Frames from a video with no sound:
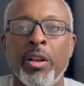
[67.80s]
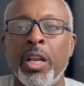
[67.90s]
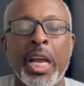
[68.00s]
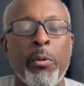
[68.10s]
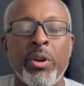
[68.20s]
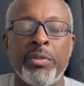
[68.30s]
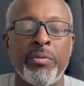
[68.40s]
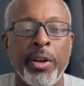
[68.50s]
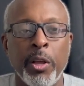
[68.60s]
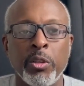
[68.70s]
look at one of his
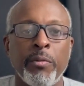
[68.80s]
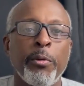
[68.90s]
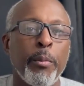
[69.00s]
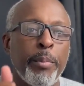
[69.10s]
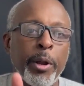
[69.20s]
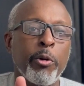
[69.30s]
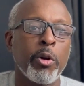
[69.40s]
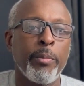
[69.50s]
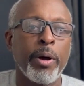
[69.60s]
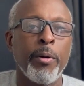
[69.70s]
videos and feel better
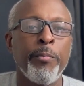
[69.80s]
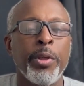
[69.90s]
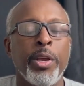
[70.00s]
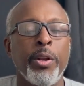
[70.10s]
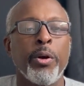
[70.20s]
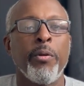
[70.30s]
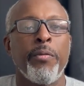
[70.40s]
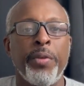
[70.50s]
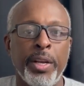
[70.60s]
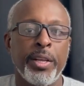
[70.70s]
about, you know,
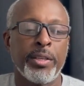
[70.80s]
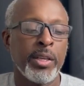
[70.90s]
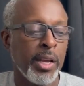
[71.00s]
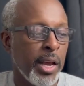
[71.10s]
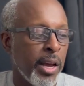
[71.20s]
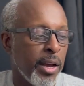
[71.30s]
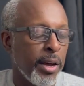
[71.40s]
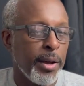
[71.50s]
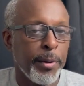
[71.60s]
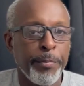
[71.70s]
fitness.
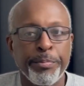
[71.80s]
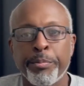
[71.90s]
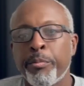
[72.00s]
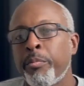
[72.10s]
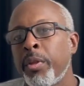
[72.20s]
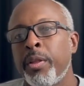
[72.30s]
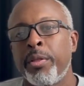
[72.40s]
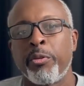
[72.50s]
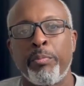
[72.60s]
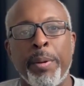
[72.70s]
There
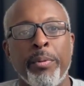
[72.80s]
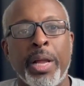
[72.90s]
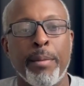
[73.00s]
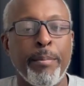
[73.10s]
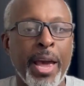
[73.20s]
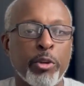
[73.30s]
are people like Mack